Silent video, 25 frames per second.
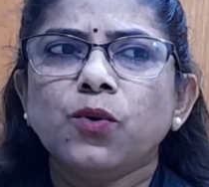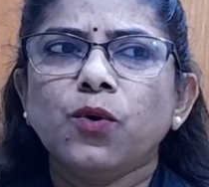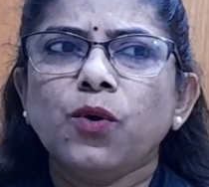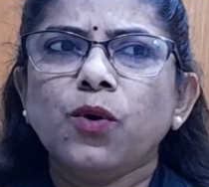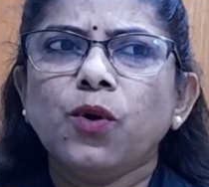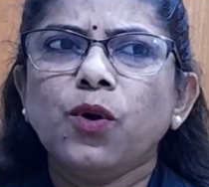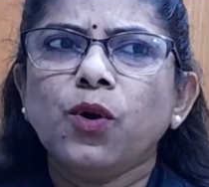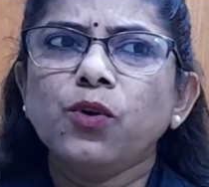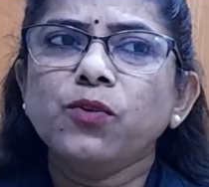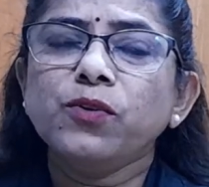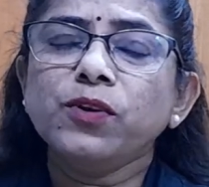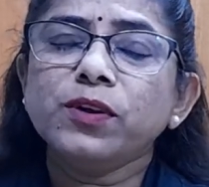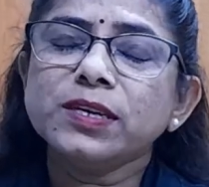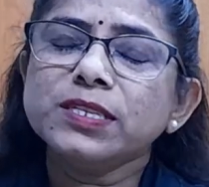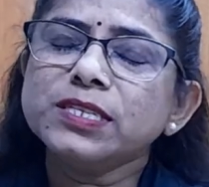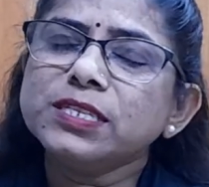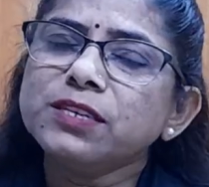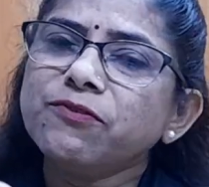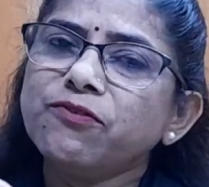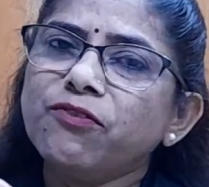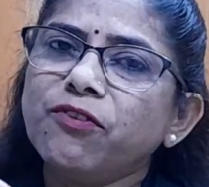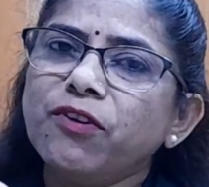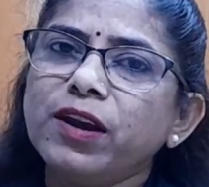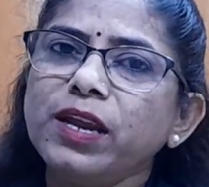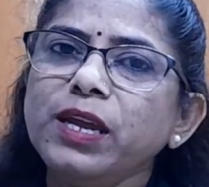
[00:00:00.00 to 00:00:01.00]
or you can say
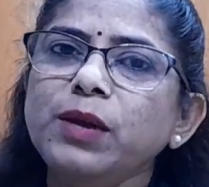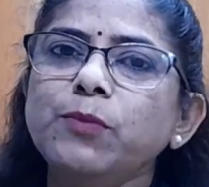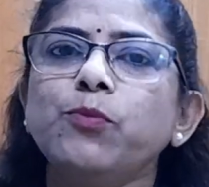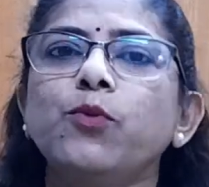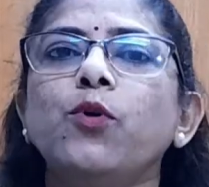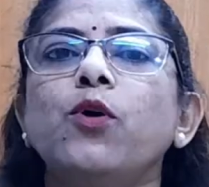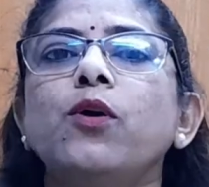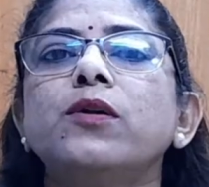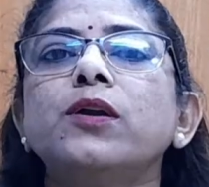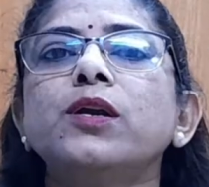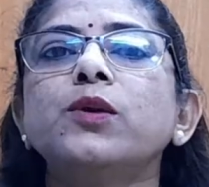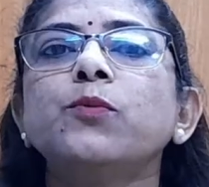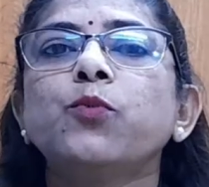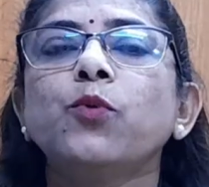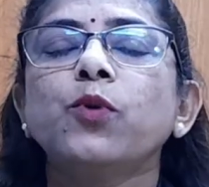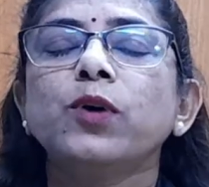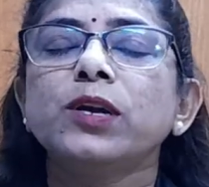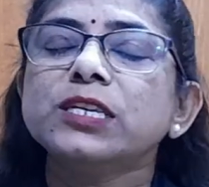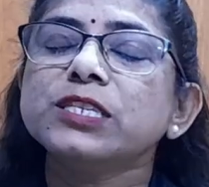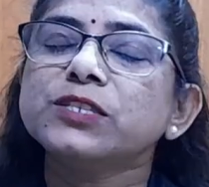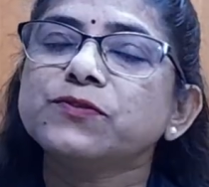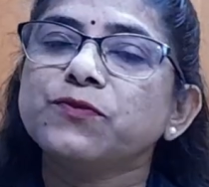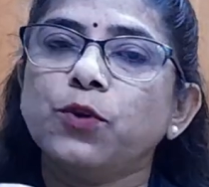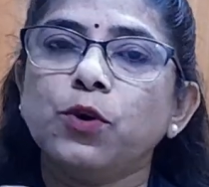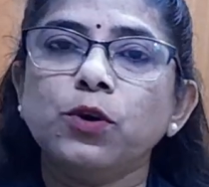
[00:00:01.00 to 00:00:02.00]
very important
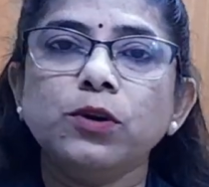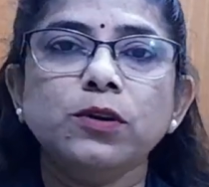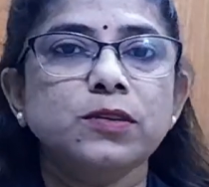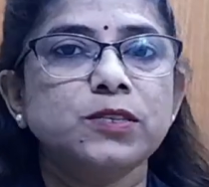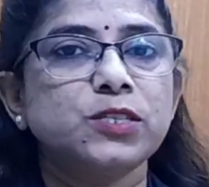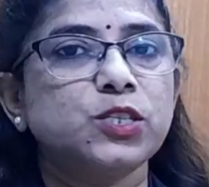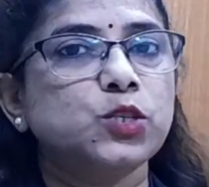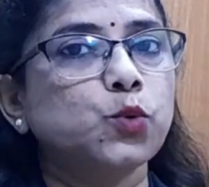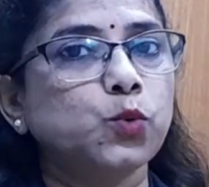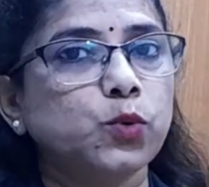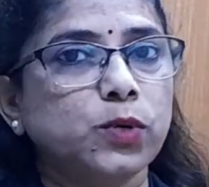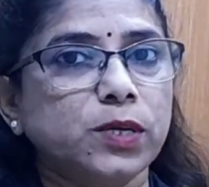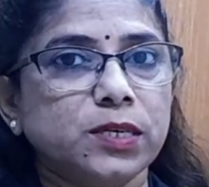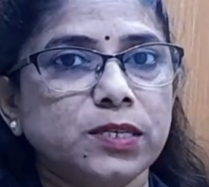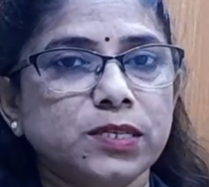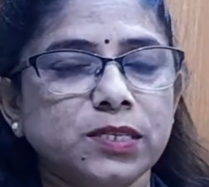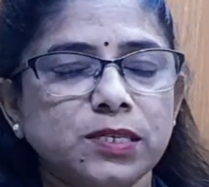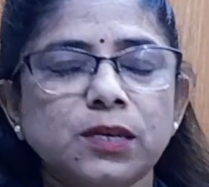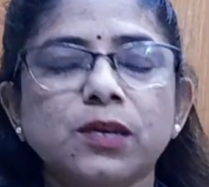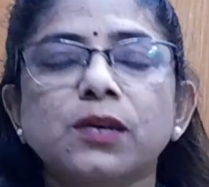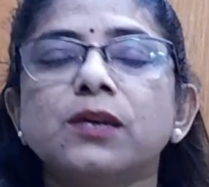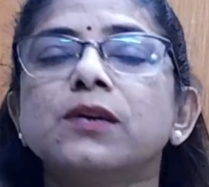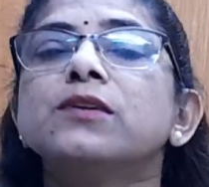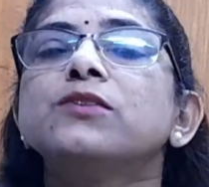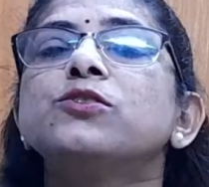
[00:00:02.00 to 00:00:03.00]
points for students.
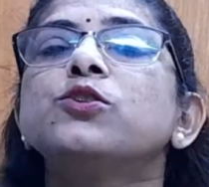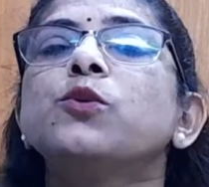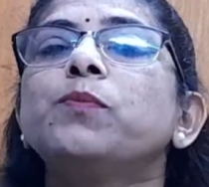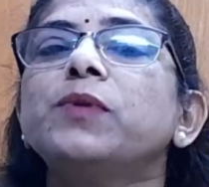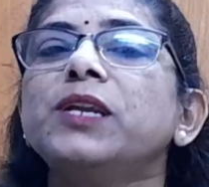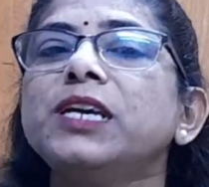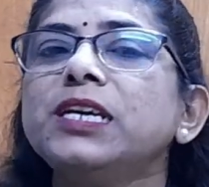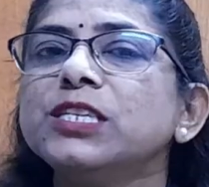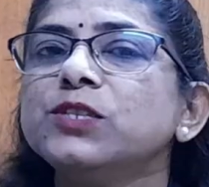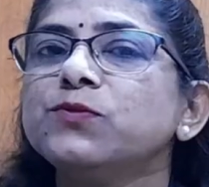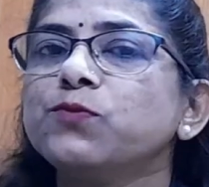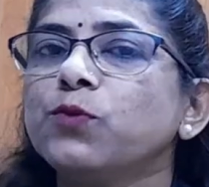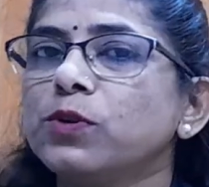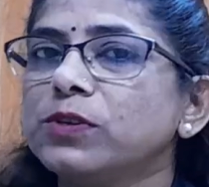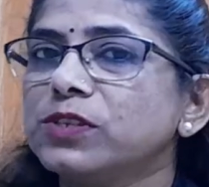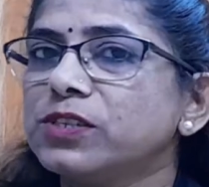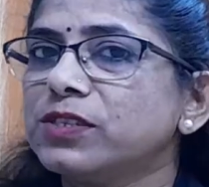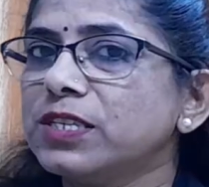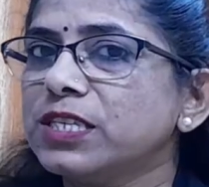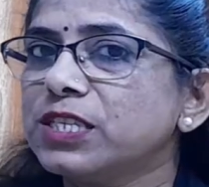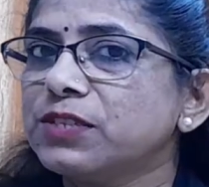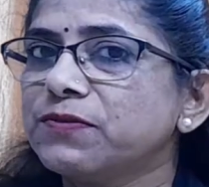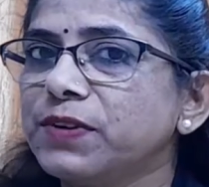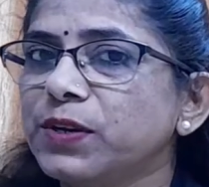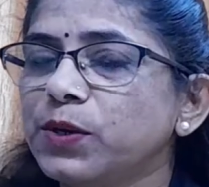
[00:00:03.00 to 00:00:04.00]
So please watch
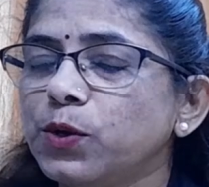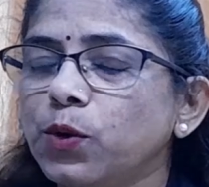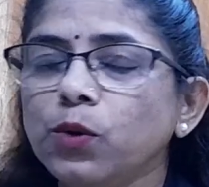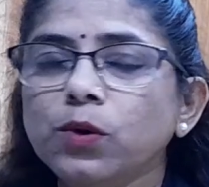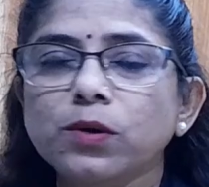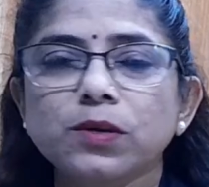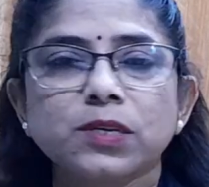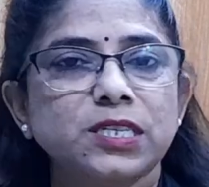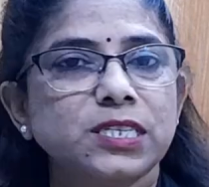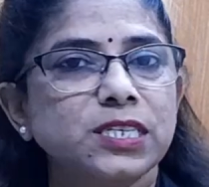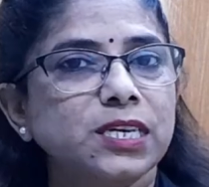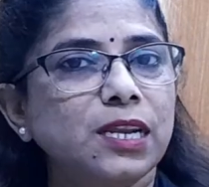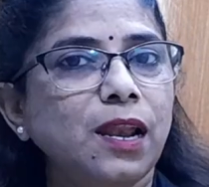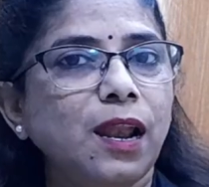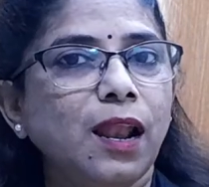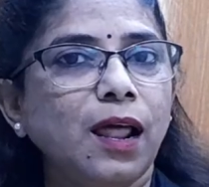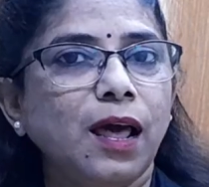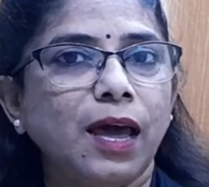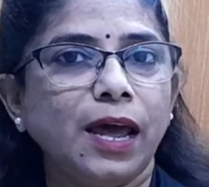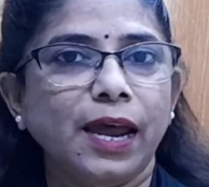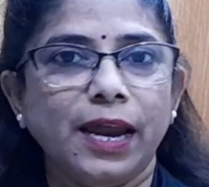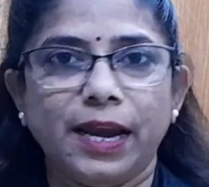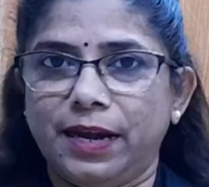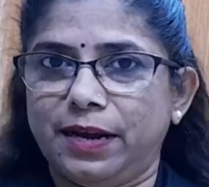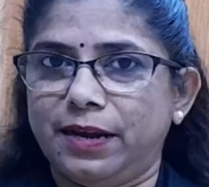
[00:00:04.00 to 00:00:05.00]
this video till
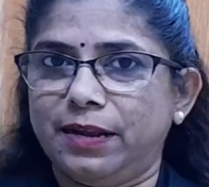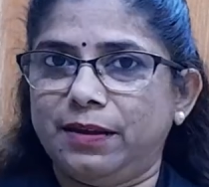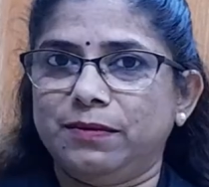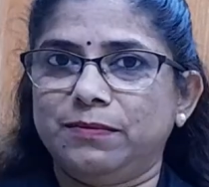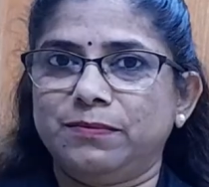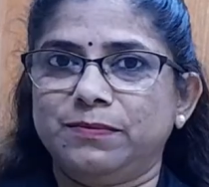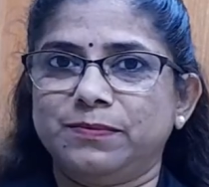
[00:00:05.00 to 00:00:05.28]
end.